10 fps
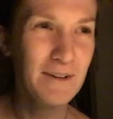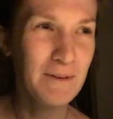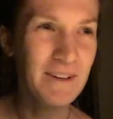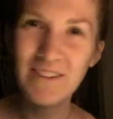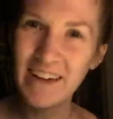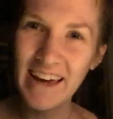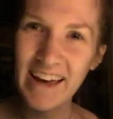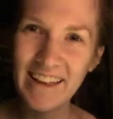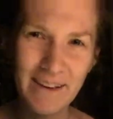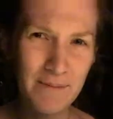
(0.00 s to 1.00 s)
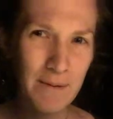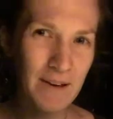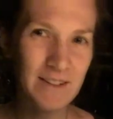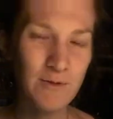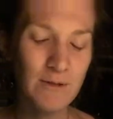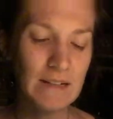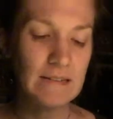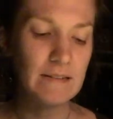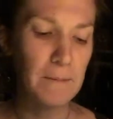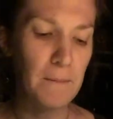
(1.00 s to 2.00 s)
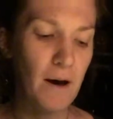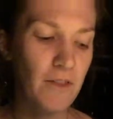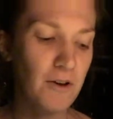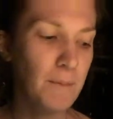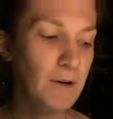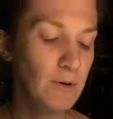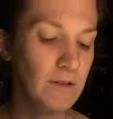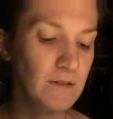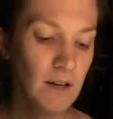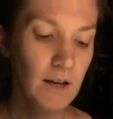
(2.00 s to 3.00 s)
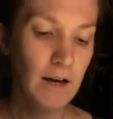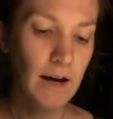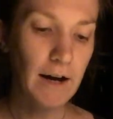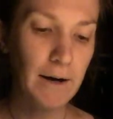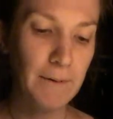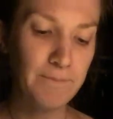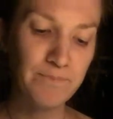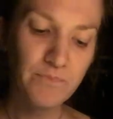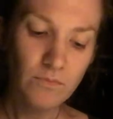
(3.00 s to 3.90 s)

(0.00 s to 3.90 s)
I'm like, okay, like maybe I do need some other minerals. Um,